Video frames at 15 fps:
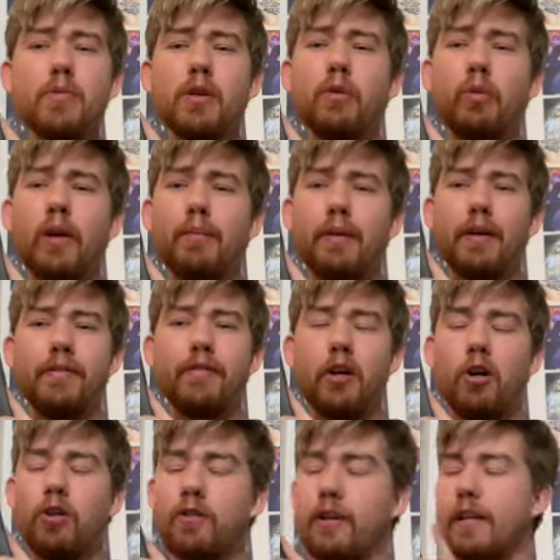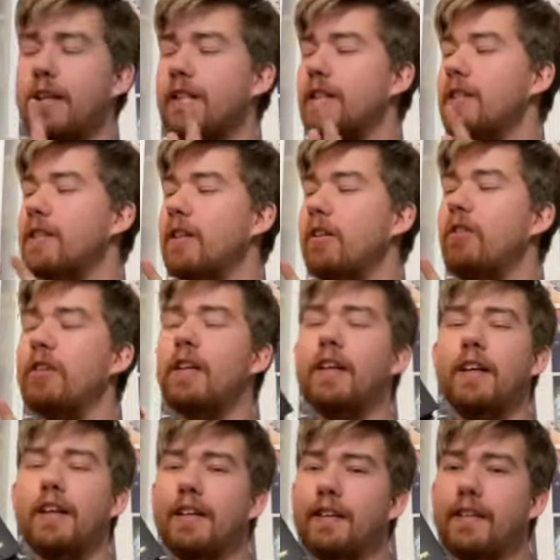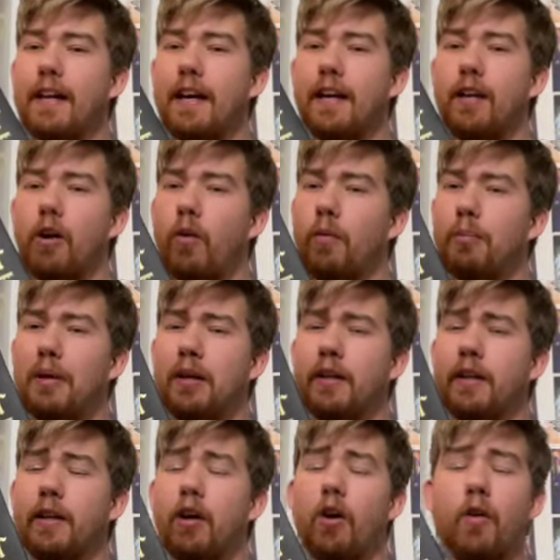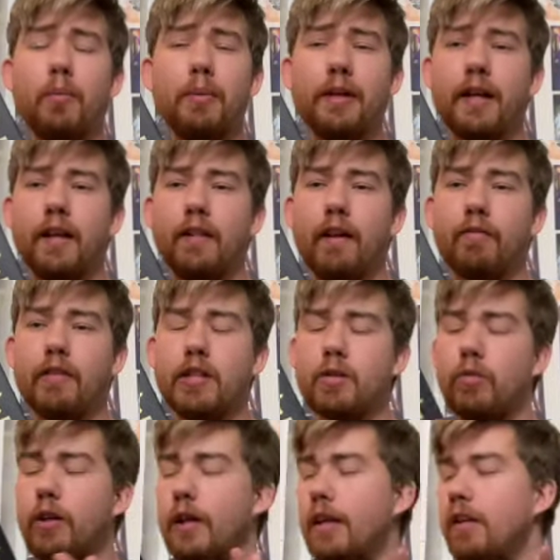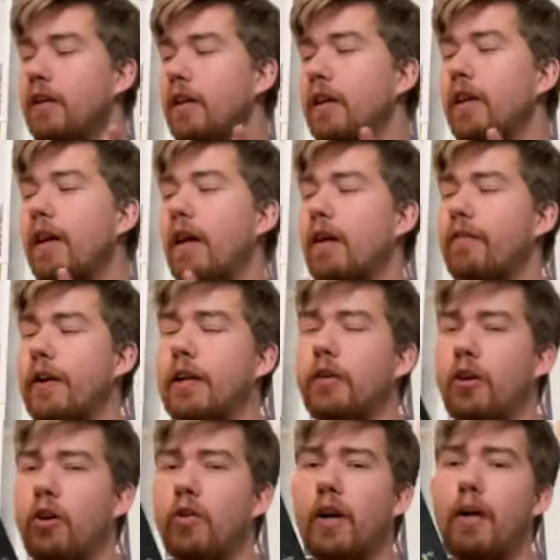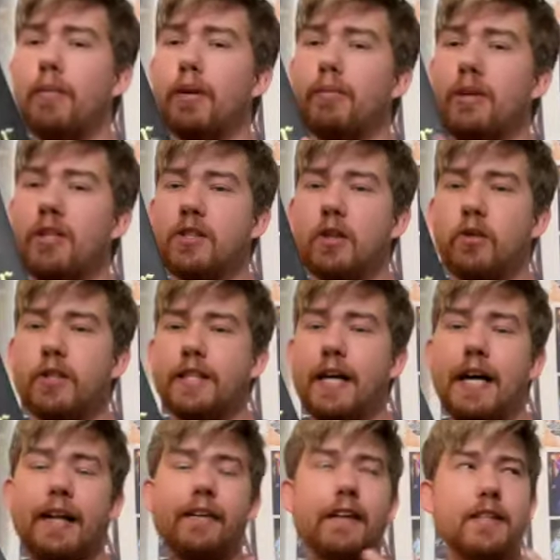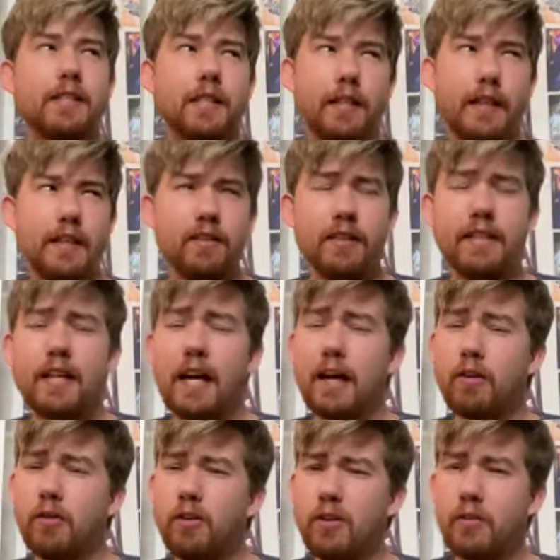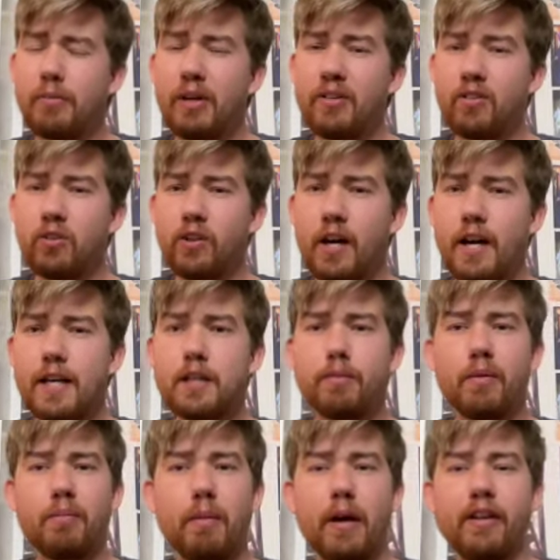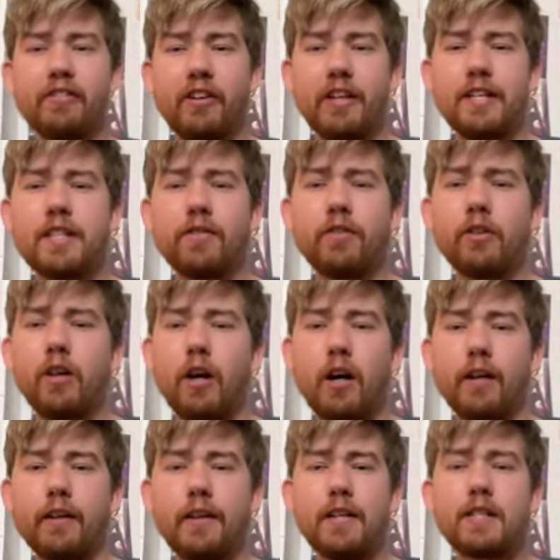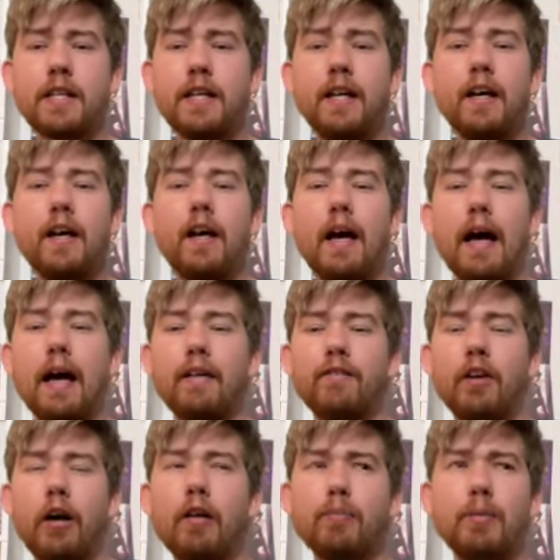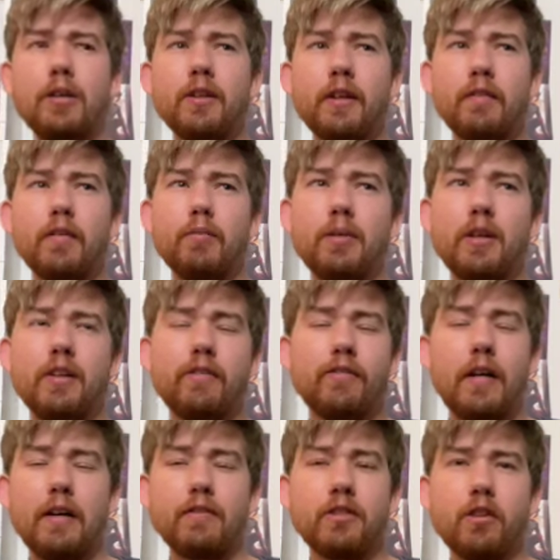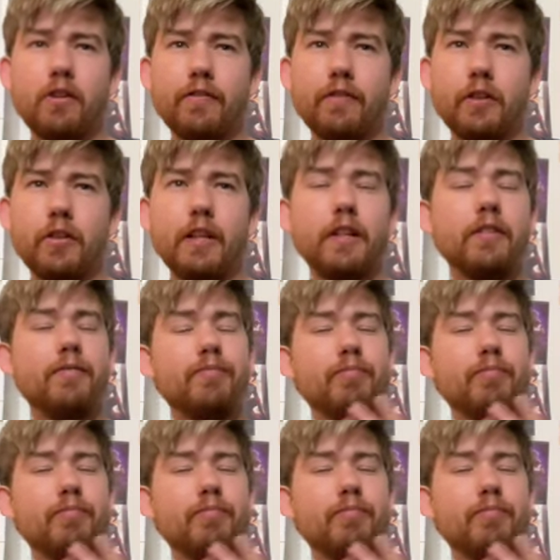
one of my fall reads. So yay, Hoping, hoping I love this one. If I don't, I'm going to be so sad because lately, I don't know about you guys, but my reads for August have not been giving me a five-star feeling.